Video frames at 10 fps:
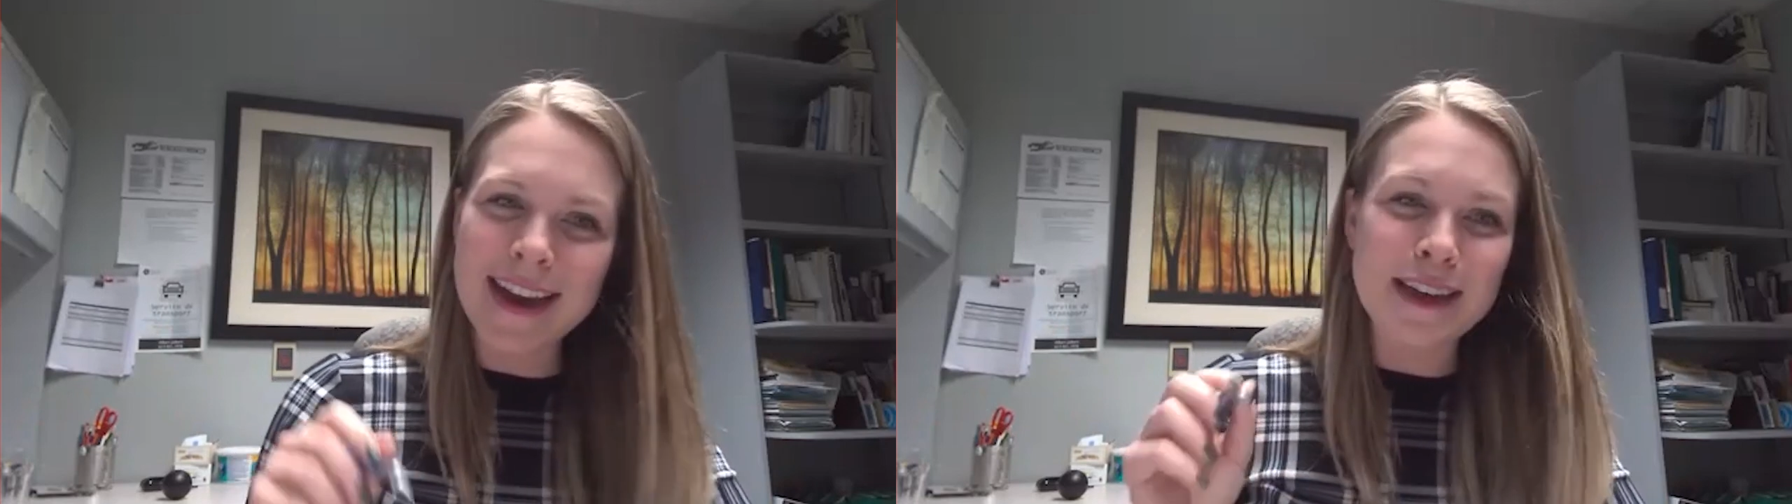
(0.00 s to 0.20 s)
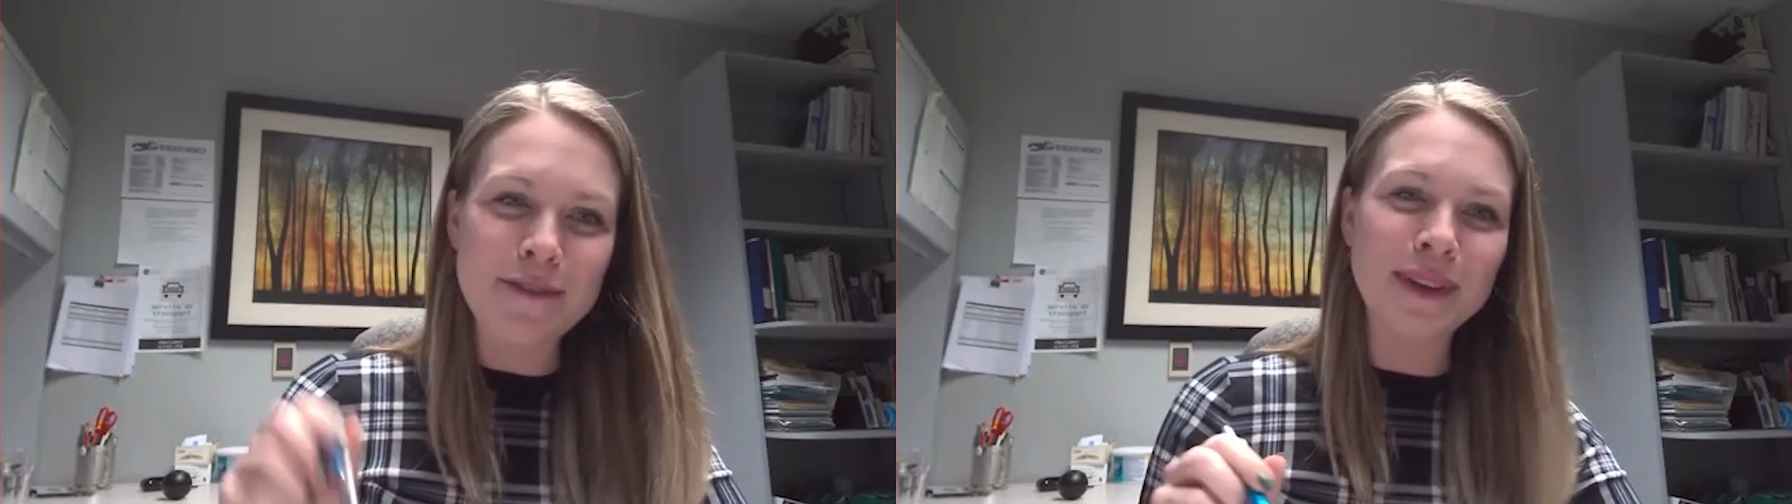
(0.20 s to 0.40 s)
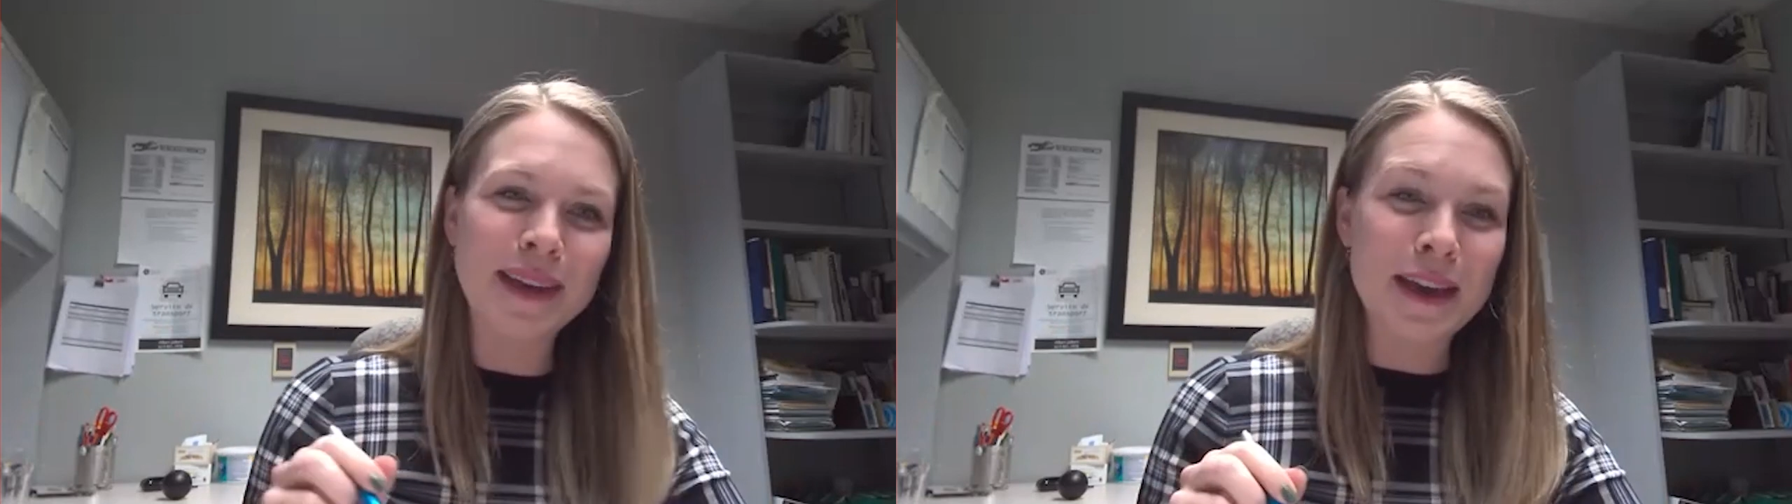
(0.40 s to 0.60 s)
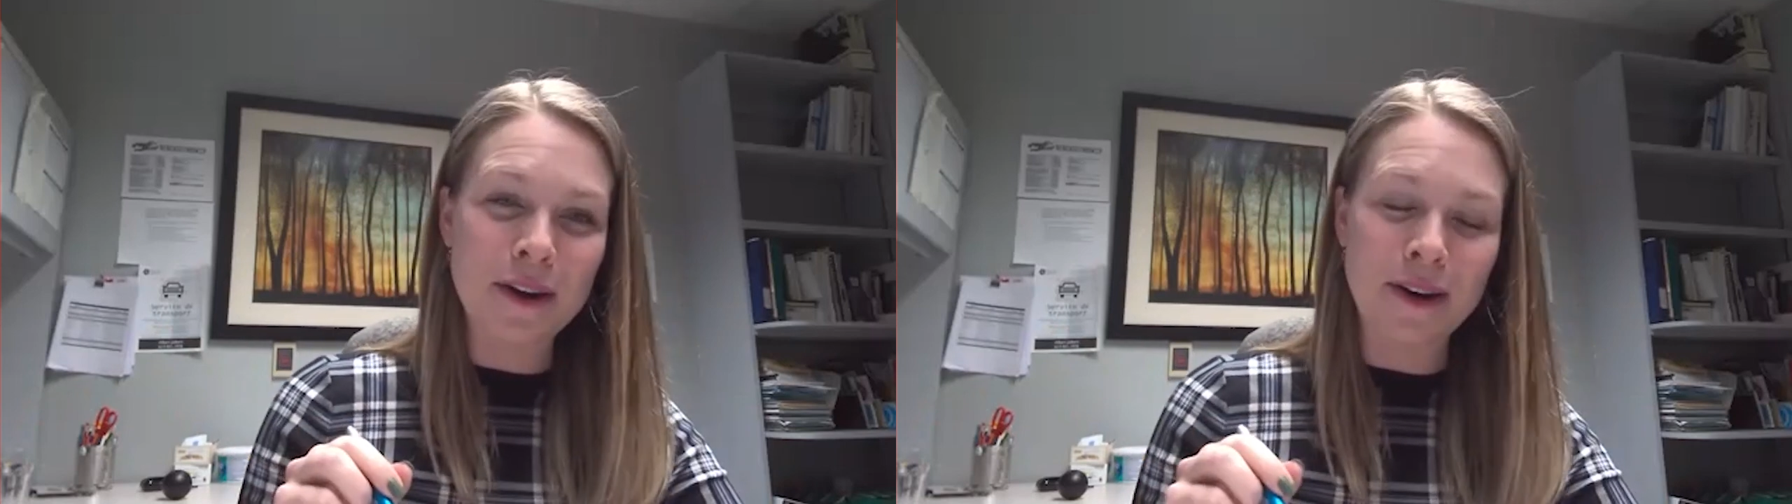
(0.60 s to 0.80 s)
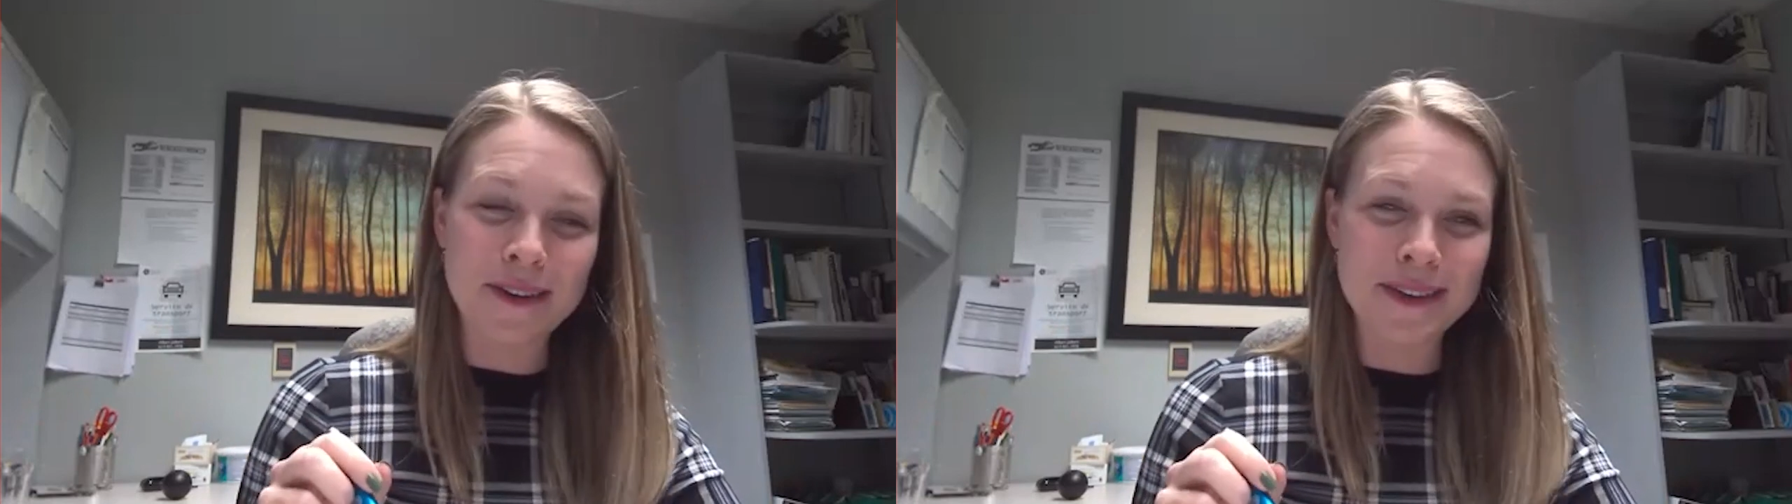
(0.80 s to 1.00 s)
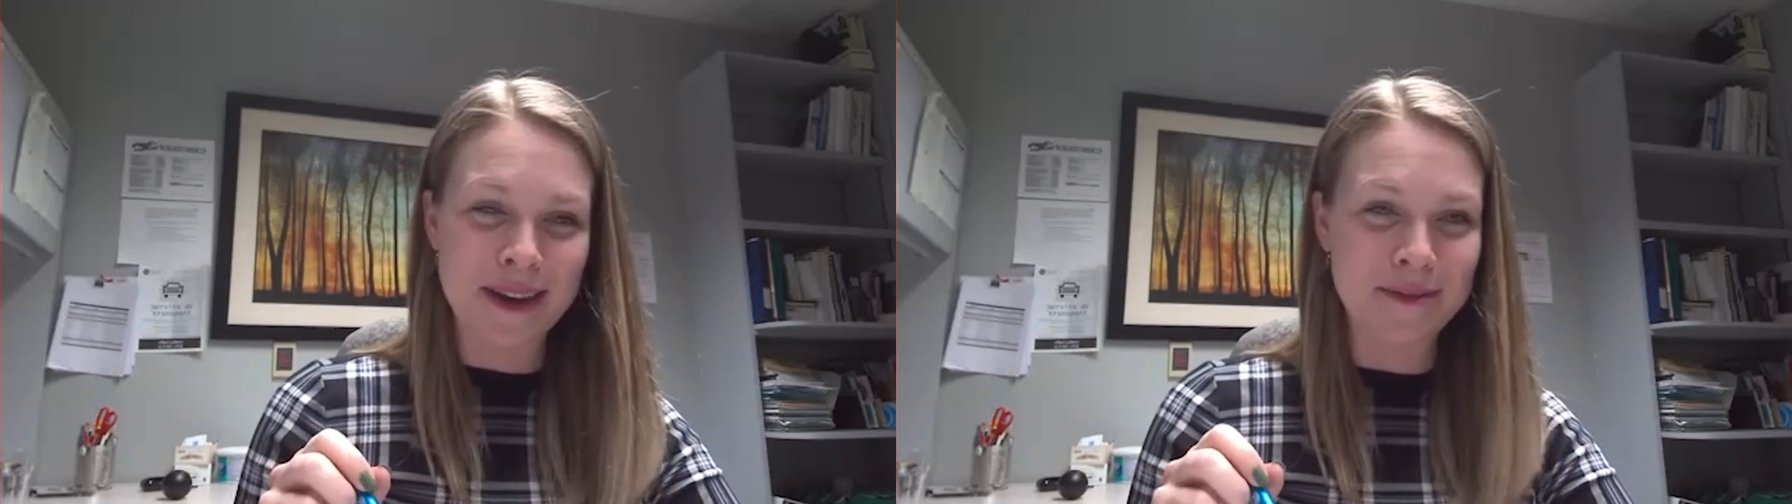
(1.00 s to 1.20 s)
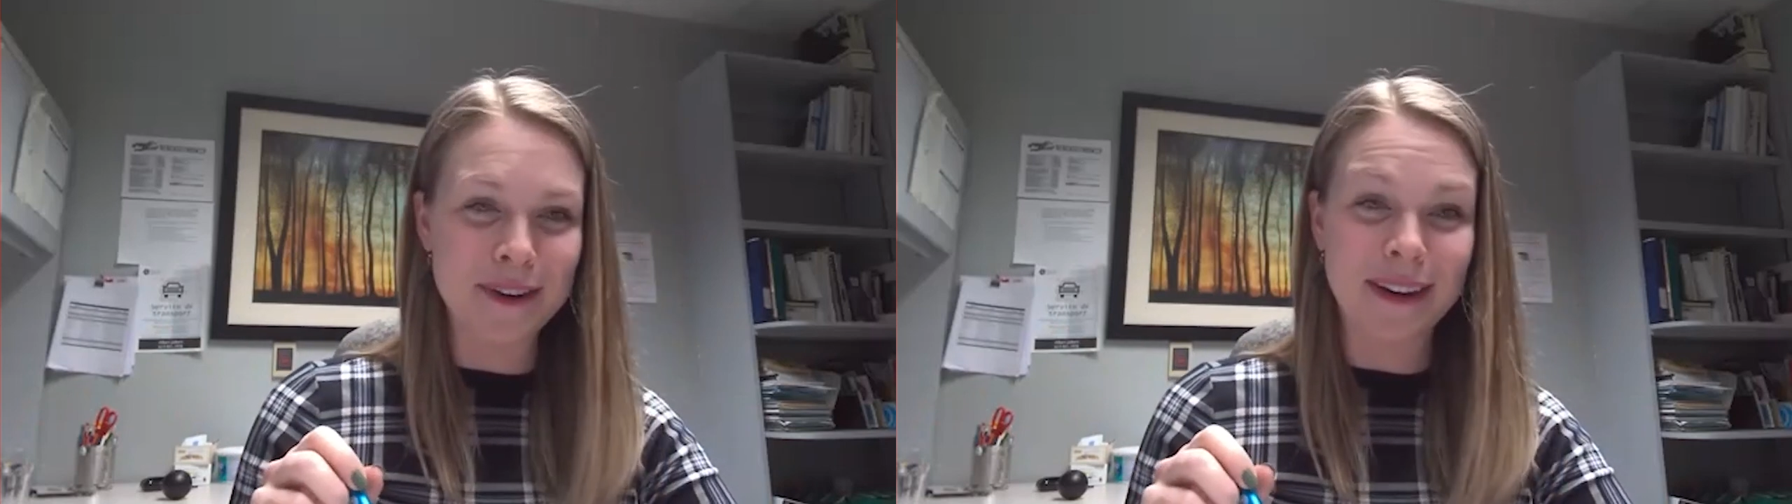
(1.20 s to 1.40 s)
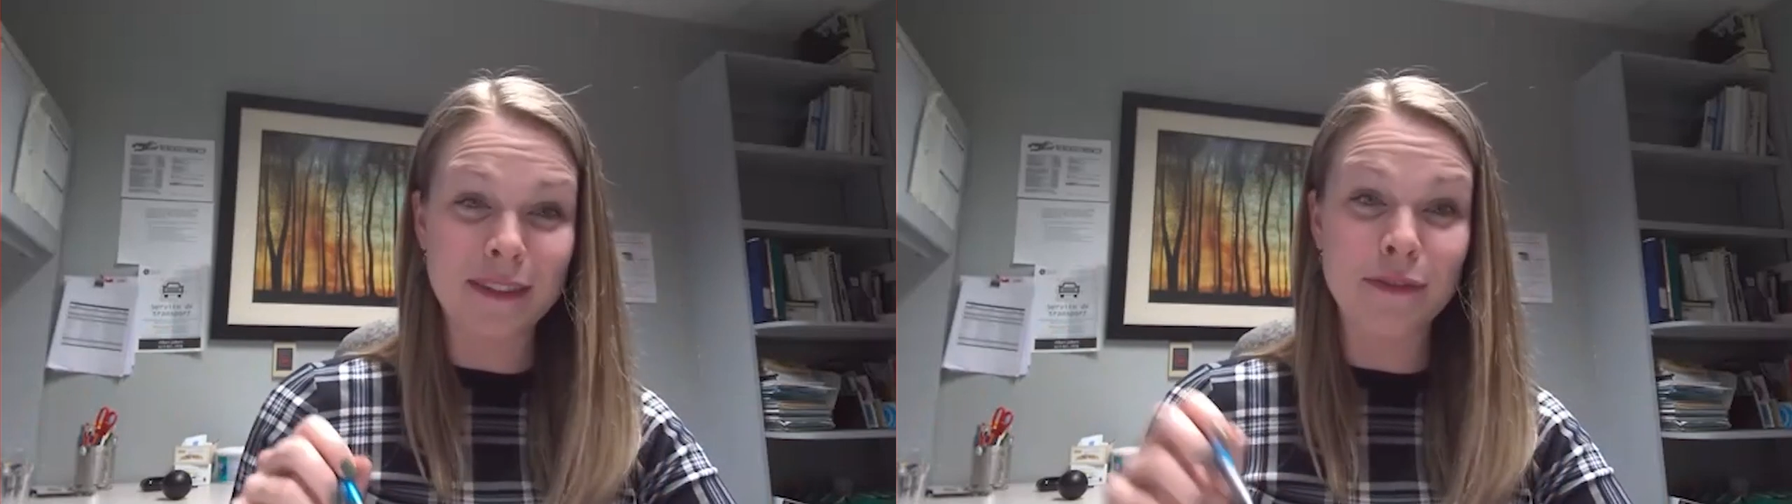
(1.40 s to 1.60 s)
I definitely get called out
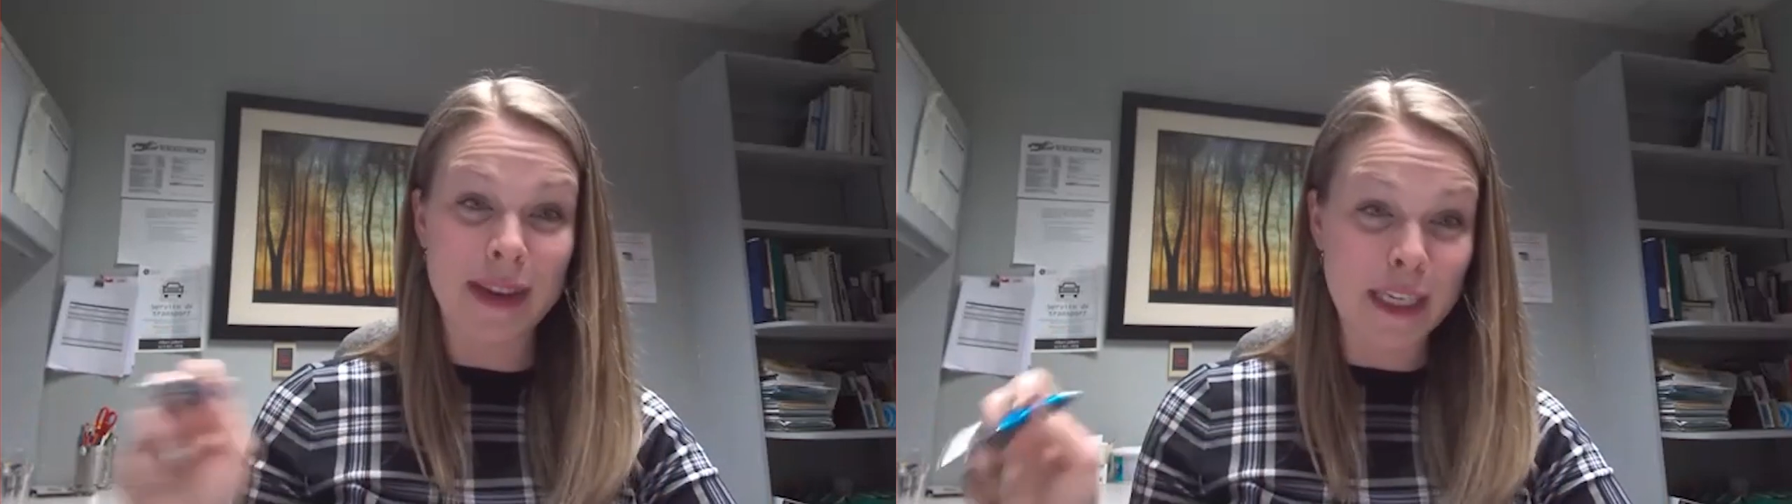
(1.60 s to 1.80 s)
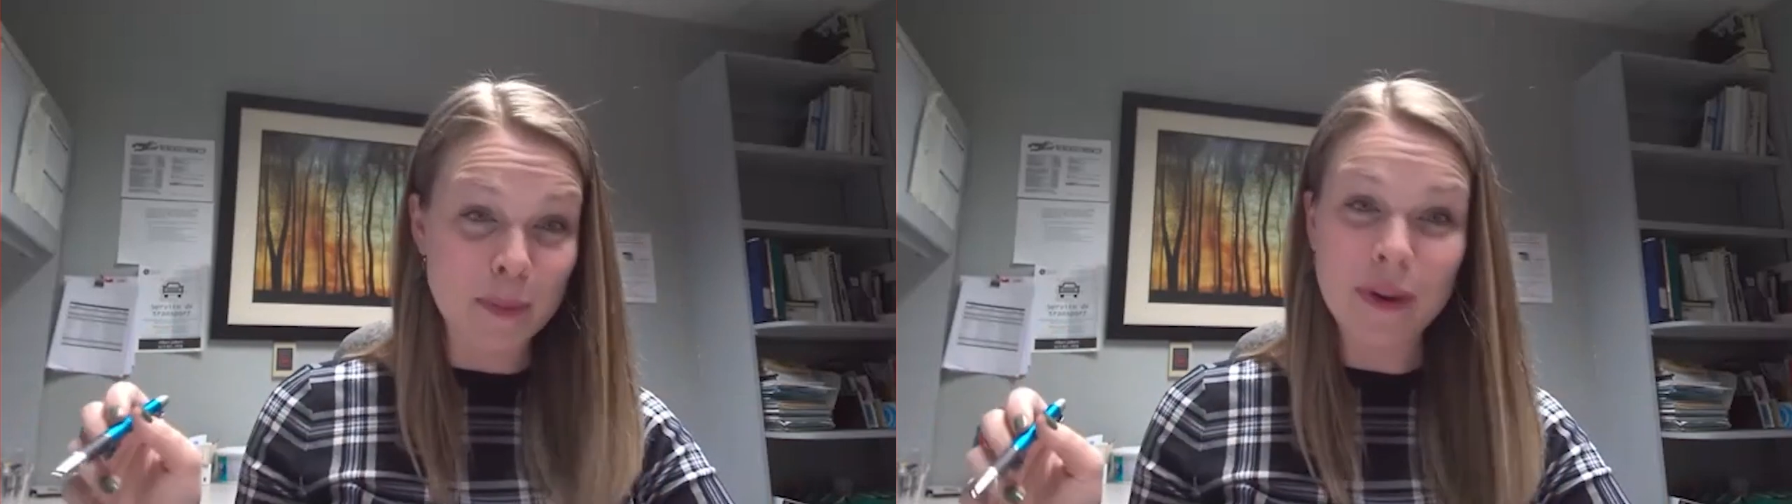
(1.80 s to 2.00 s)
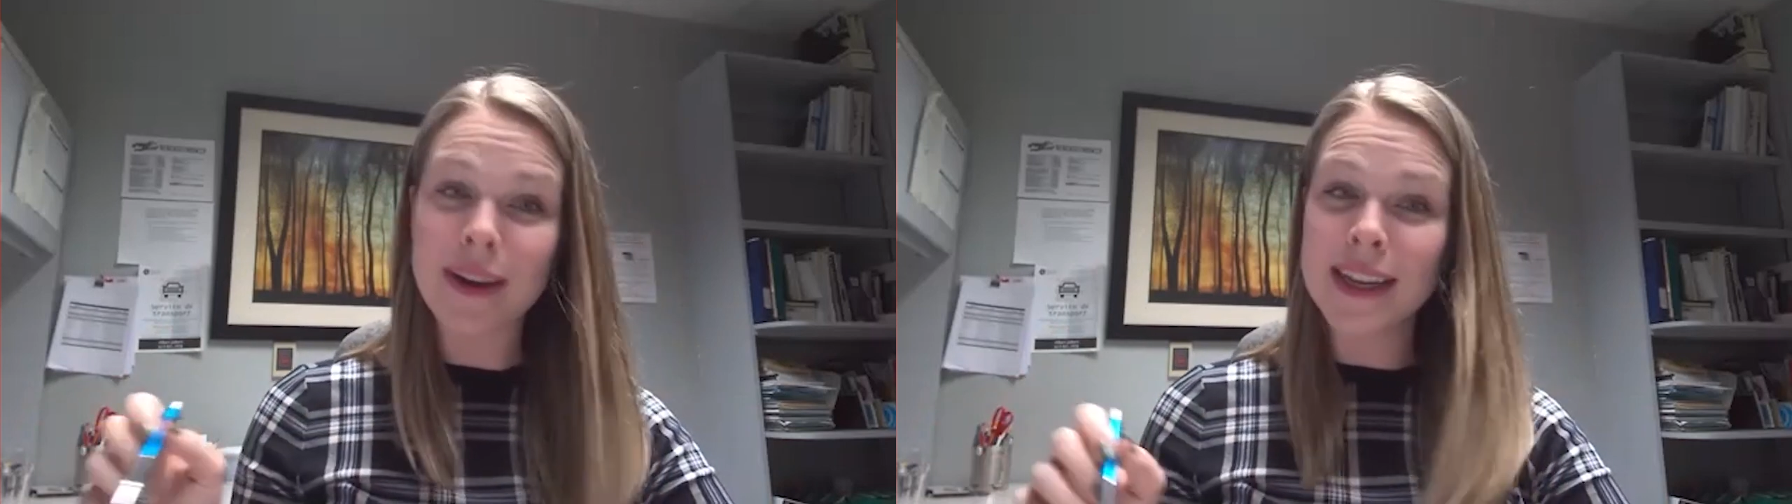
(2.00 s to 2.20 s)
on Facebook,